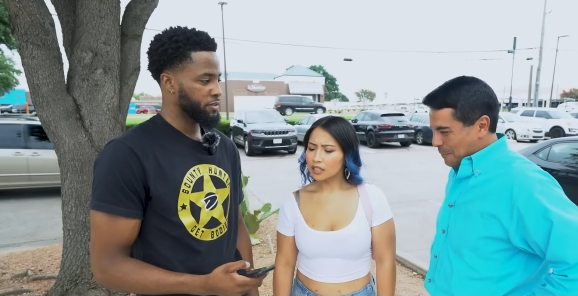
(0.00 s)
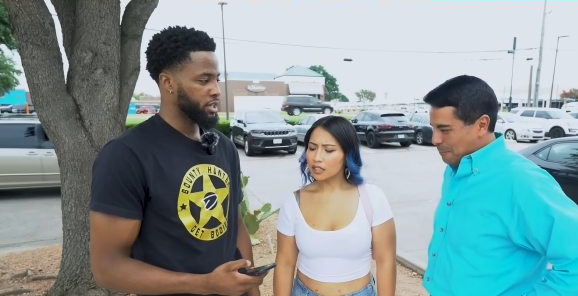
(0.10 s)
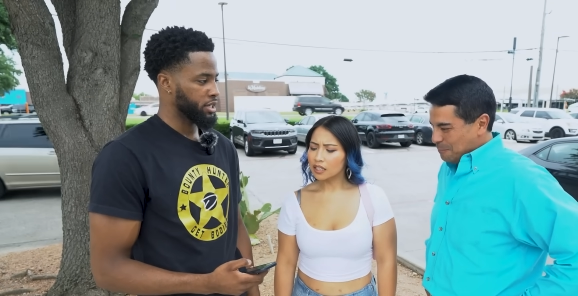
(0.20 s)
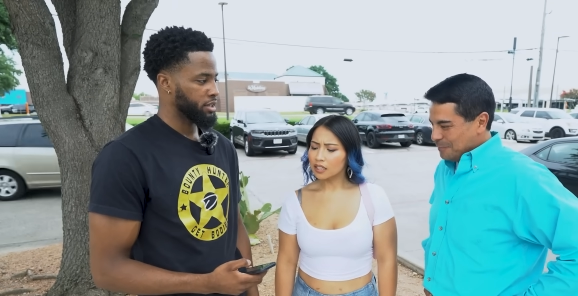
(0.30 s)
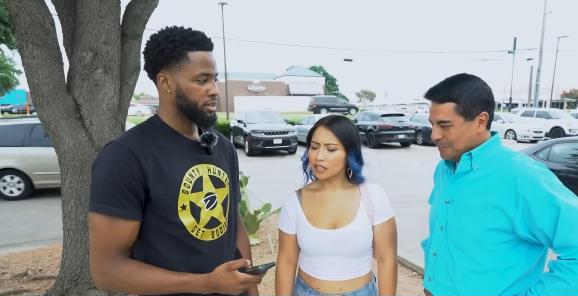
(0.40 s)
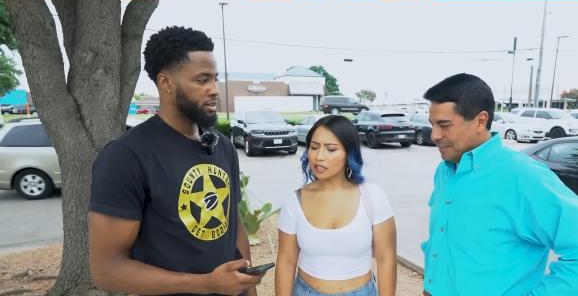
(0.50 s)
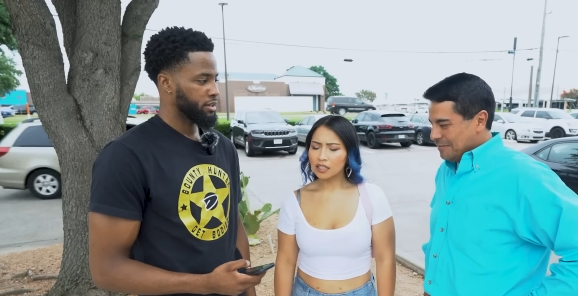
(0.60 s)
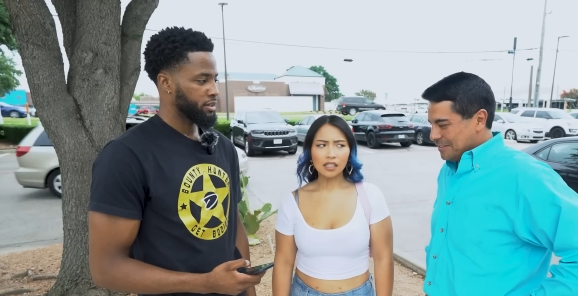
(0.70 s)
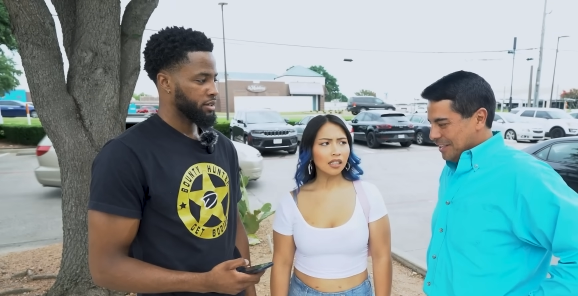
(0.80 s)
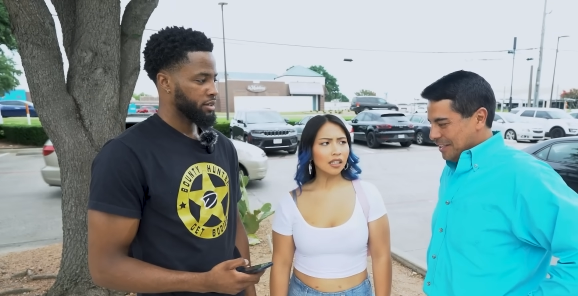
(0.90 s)
Speaker 1: funny. Never
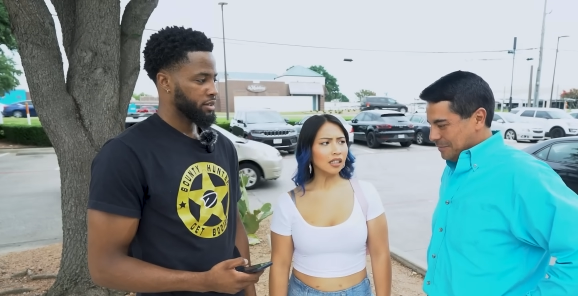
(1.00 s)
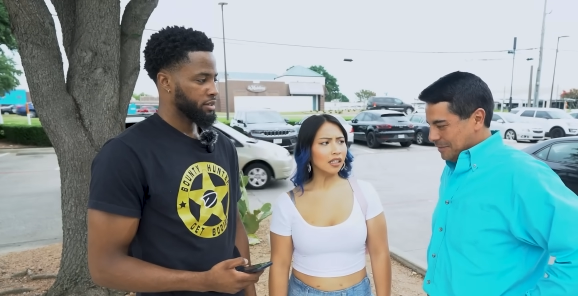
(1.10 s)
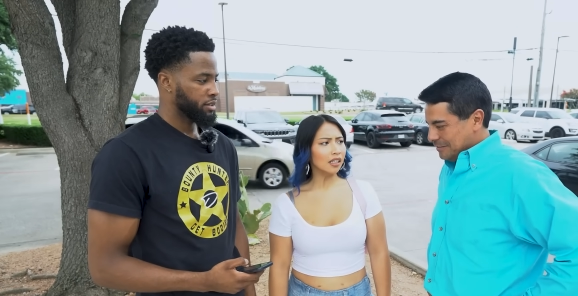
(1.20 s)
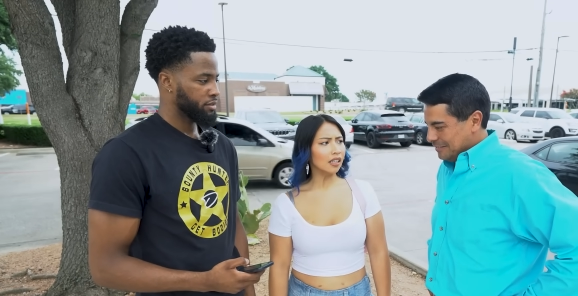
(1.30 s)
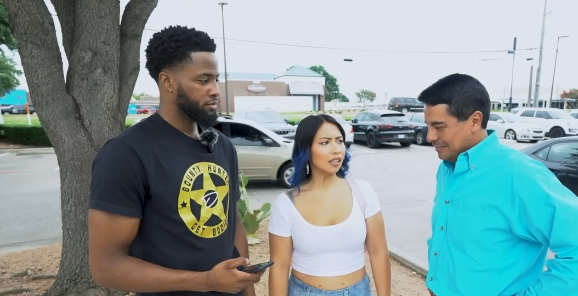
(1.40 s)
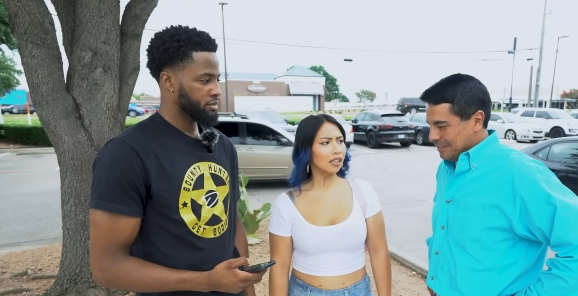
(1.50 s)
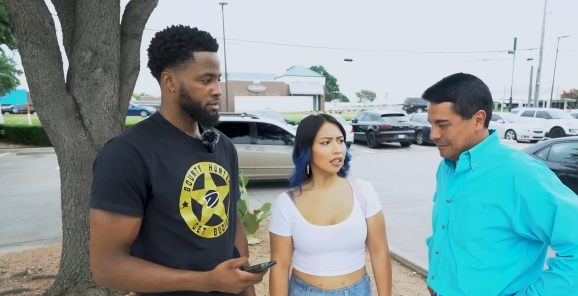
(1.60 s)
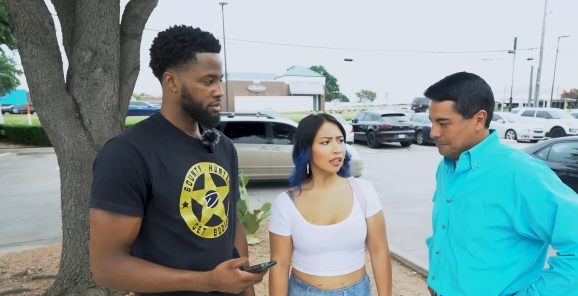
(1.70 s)
slapped it. Never, no.